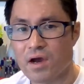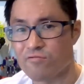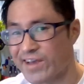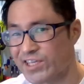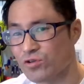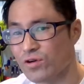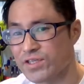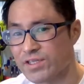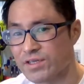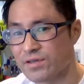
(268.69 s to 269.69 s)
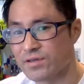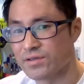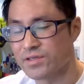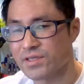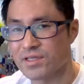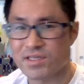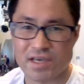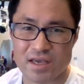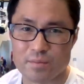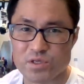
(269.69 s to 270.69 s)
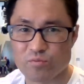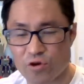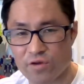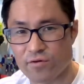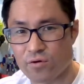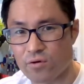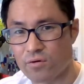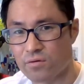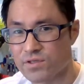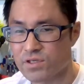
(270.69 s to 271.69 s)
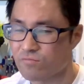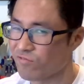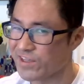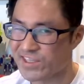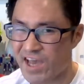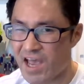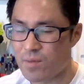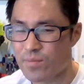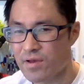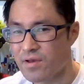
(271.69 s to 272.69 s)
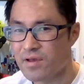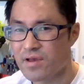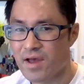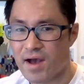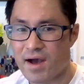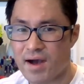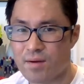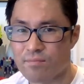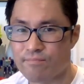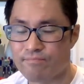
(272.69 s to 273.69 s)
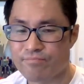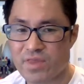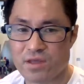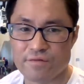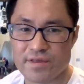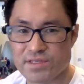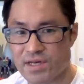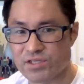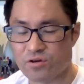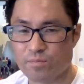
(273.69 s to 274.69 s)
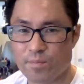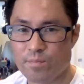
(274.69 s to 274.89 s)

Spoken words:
resources, the teams, approvals, red tape, if there's any sort of